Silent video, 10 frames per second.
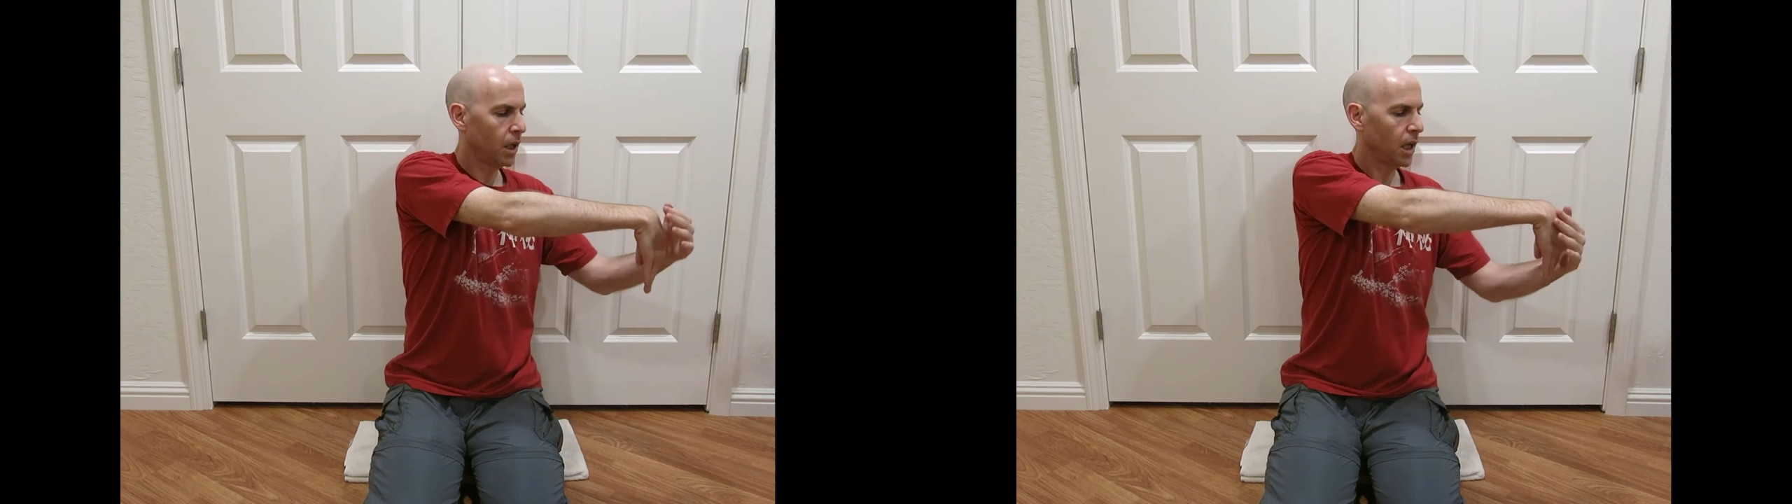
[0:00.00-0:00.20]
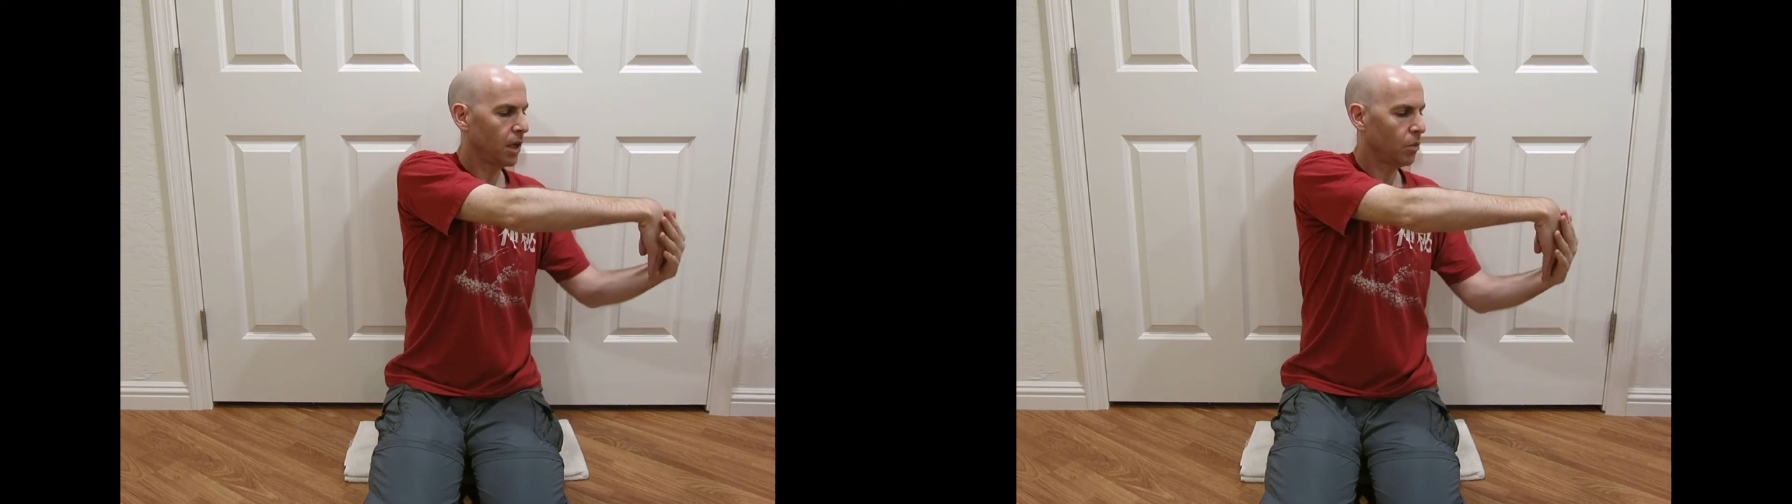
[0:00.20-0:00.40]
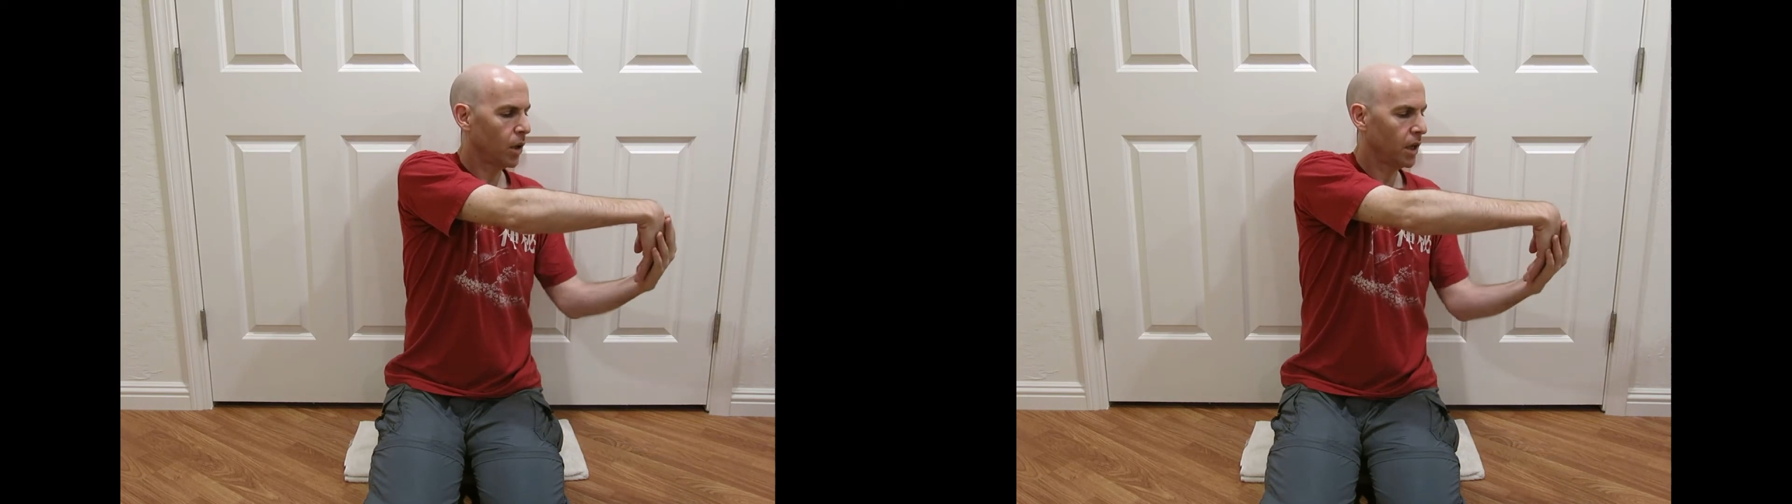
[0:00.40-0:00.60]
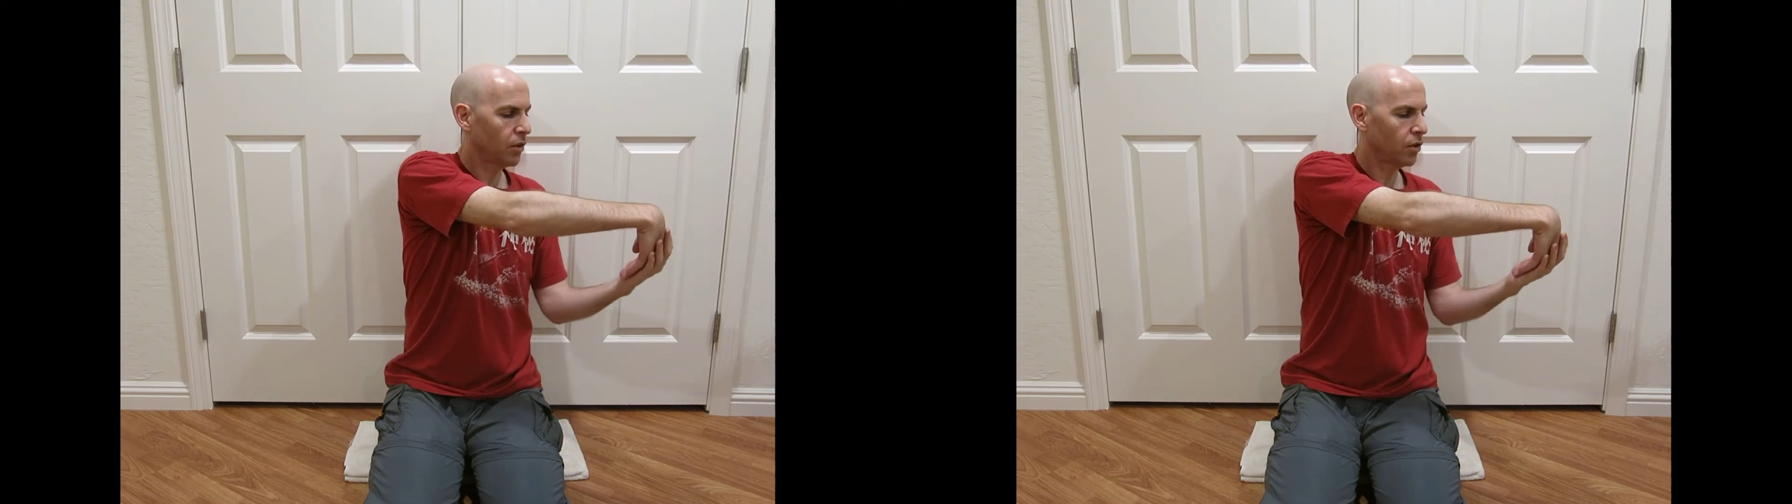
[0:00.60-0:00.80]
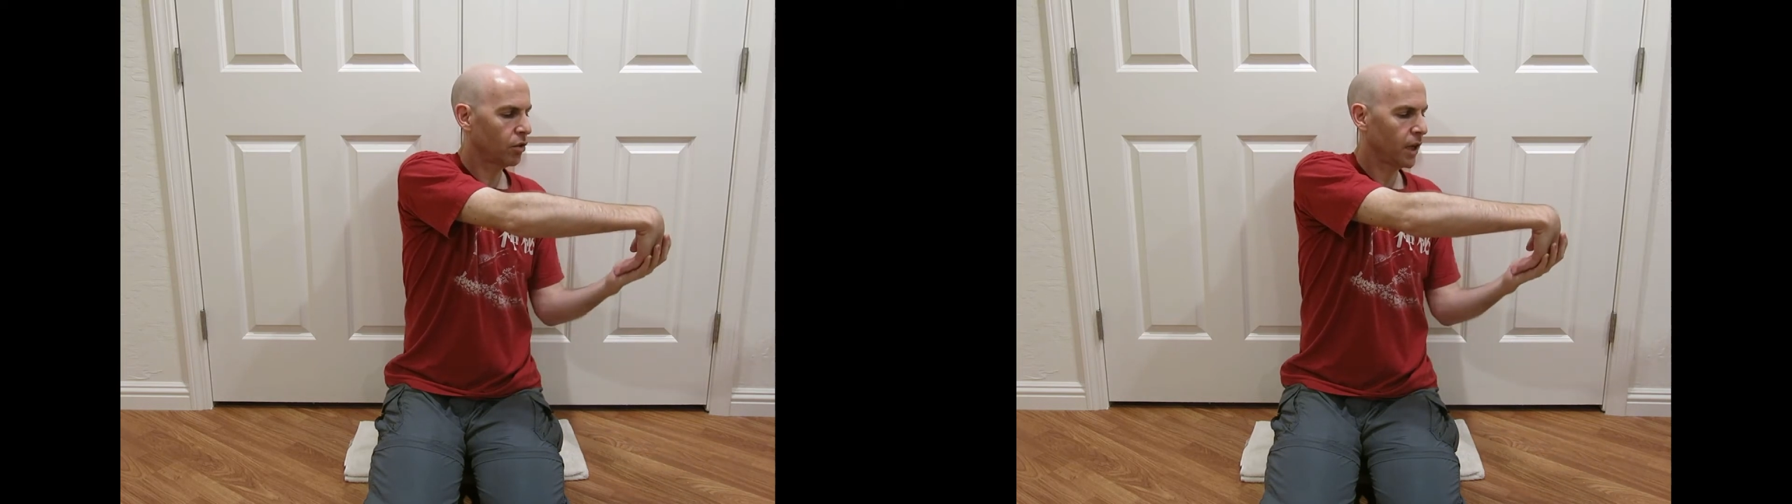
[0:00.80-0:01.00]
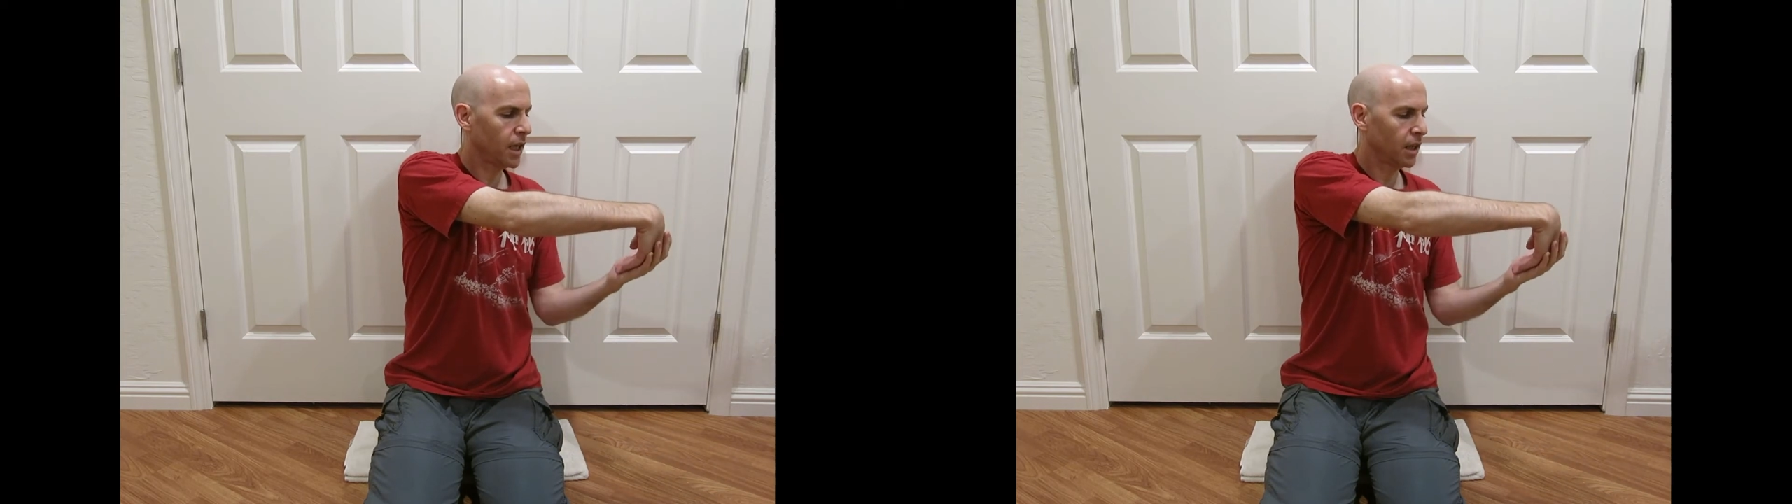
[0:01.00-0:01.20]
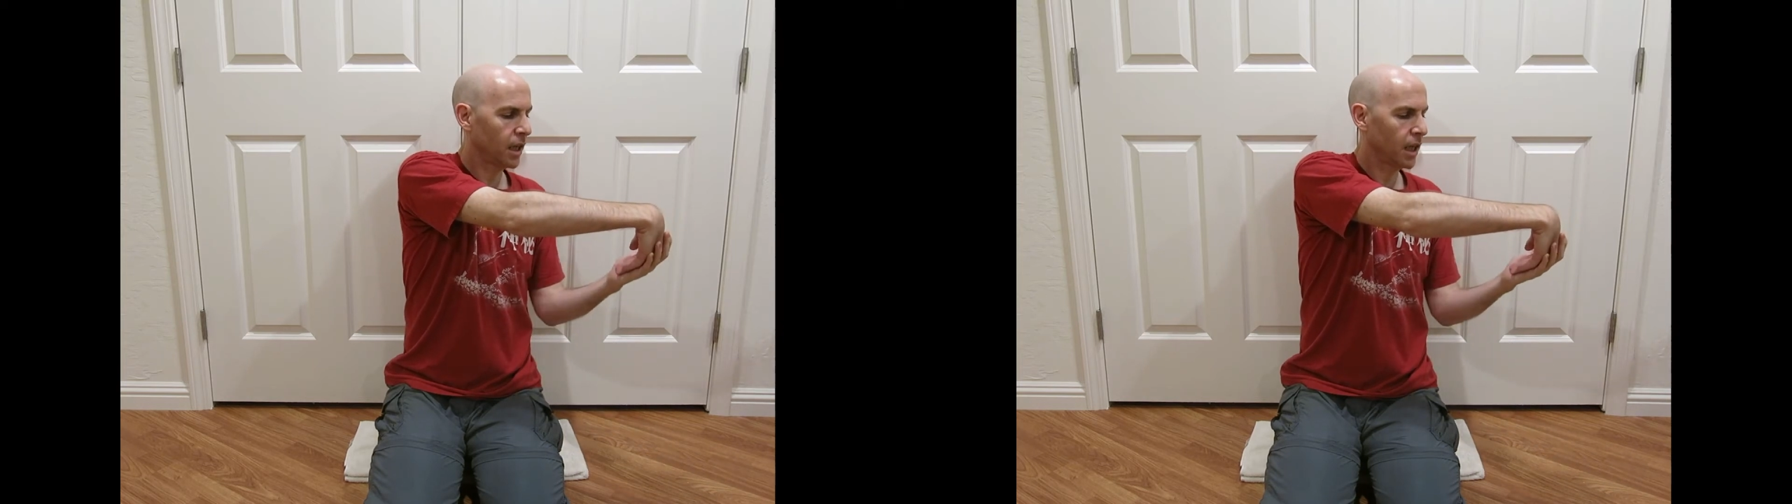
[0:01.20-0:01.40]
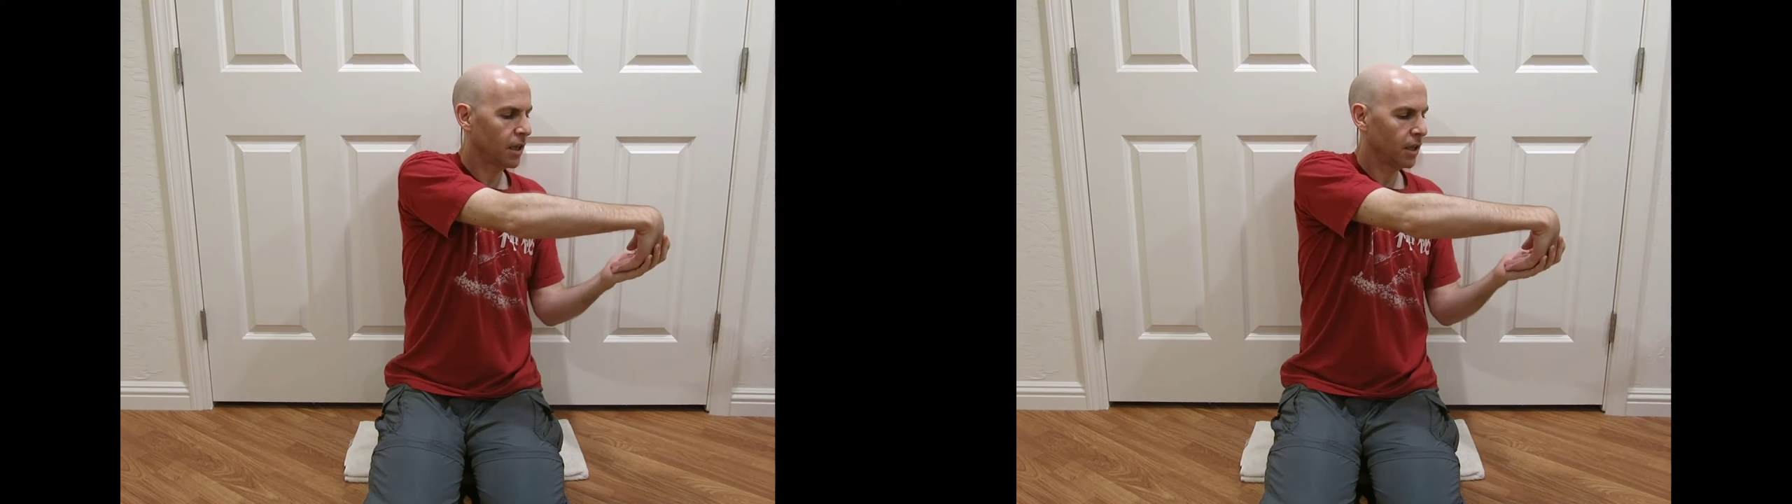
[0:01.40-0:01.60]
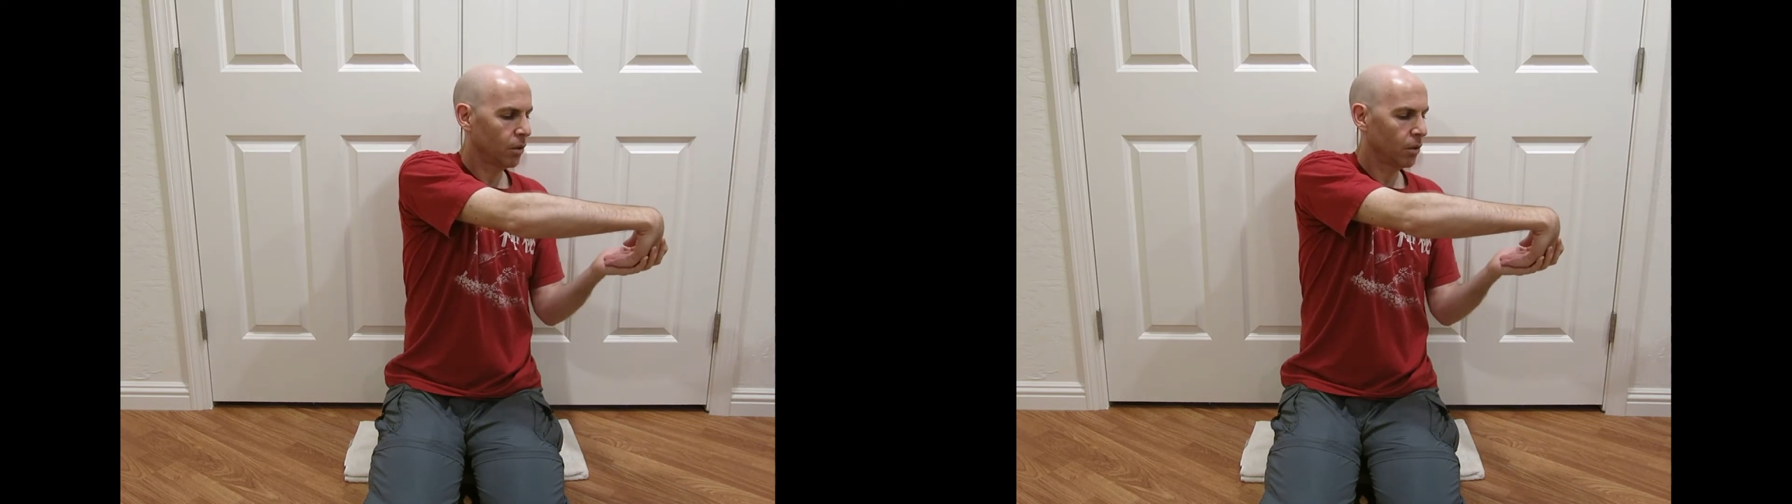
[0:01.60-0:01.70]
and one is cradling,